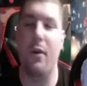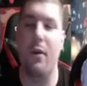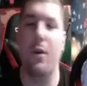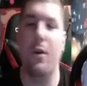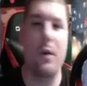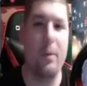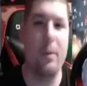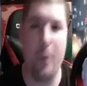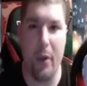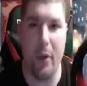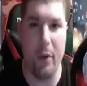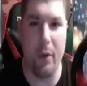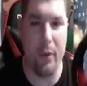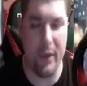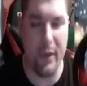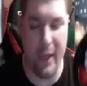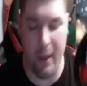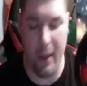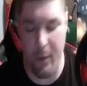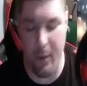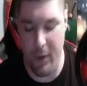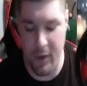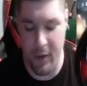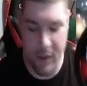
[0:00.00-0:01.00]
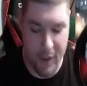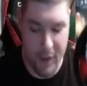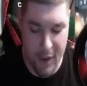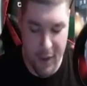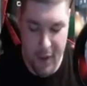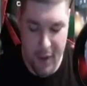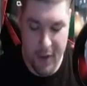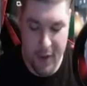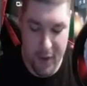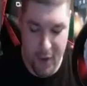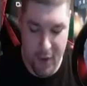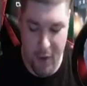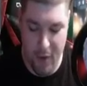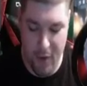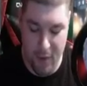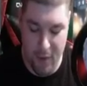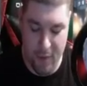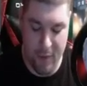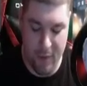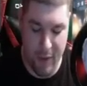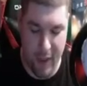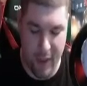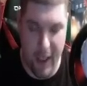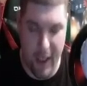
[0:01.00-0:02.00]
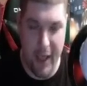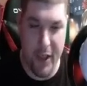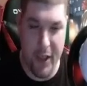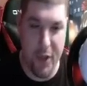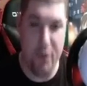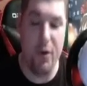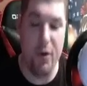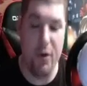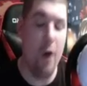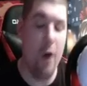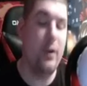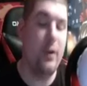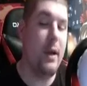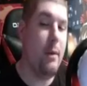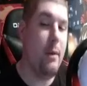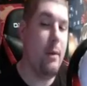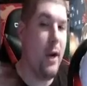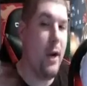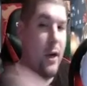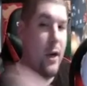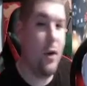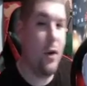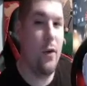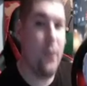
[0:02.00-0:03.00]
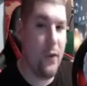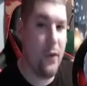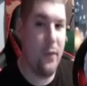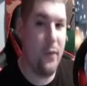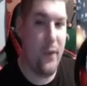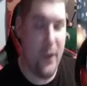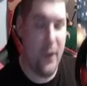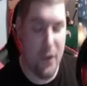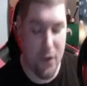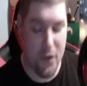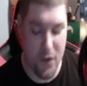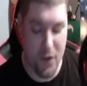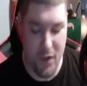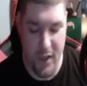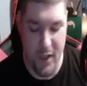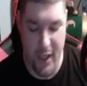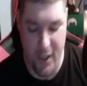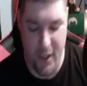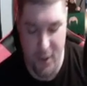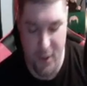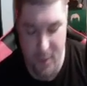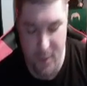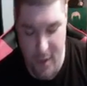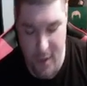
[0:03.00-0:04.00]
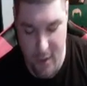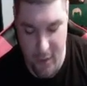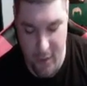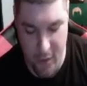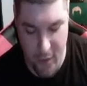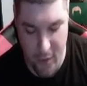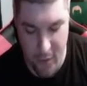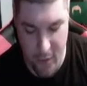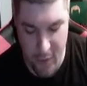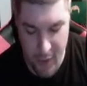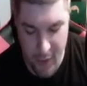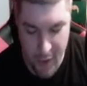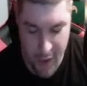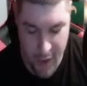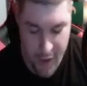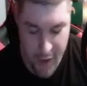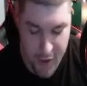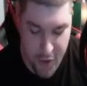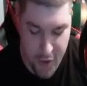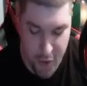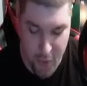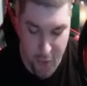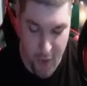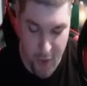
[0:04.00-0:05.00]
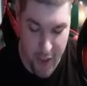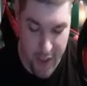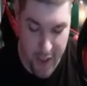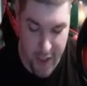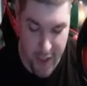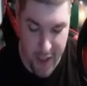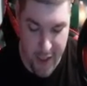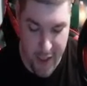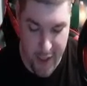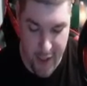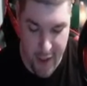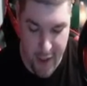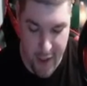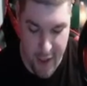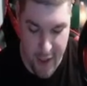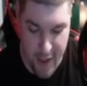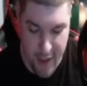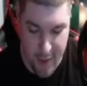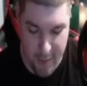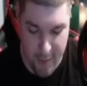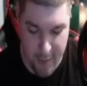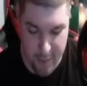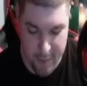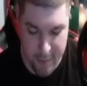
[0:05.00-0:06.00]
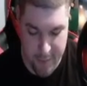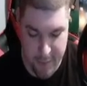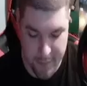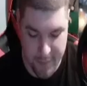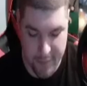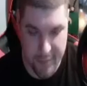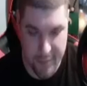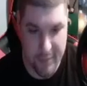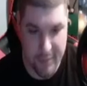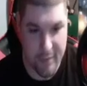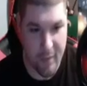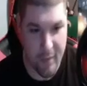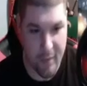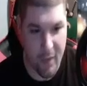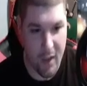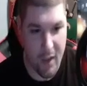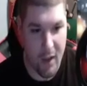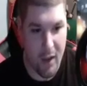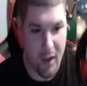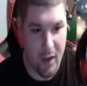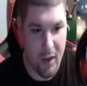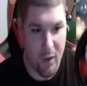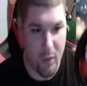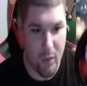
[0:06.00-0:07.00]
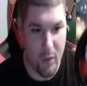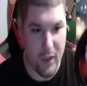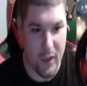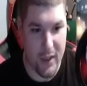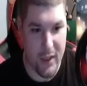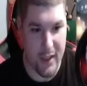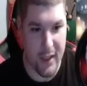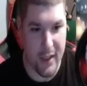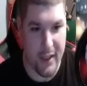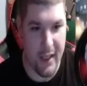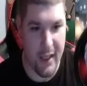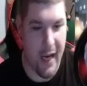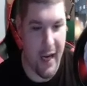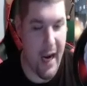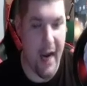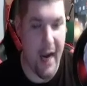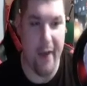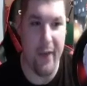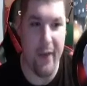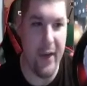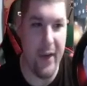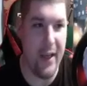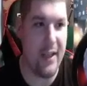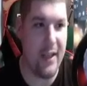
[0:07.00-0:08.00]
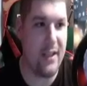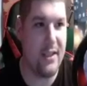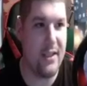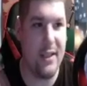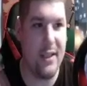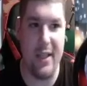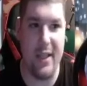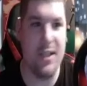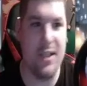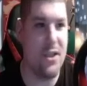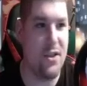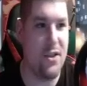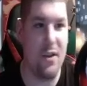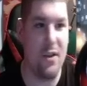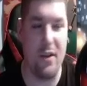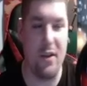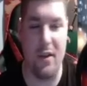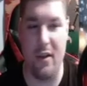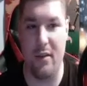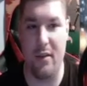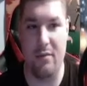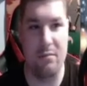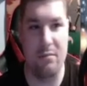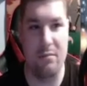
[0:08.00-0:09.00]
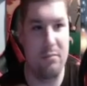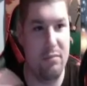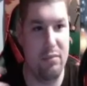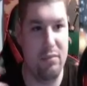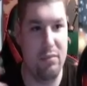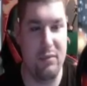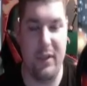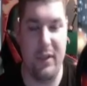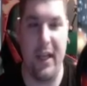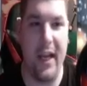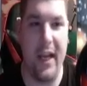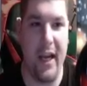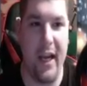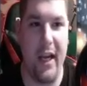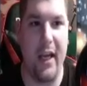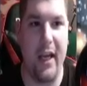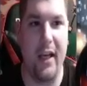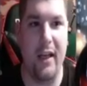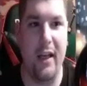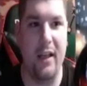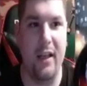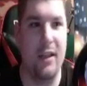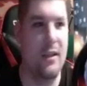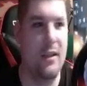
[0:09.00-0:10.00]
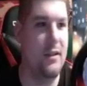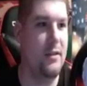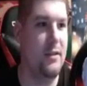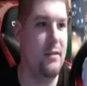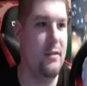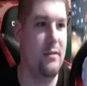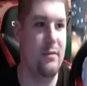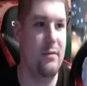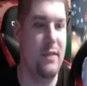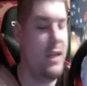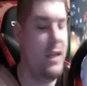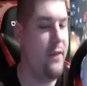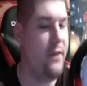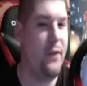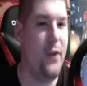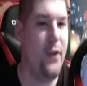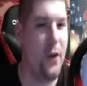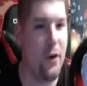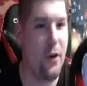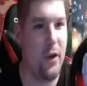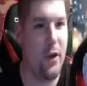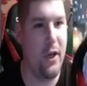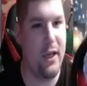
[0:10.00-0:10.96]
know what I'm doing with that one. So I, I do know that I want to go for the features next round though. I do want to get, um, what is it? Havoc, Sinister, Thing, Nick Fury,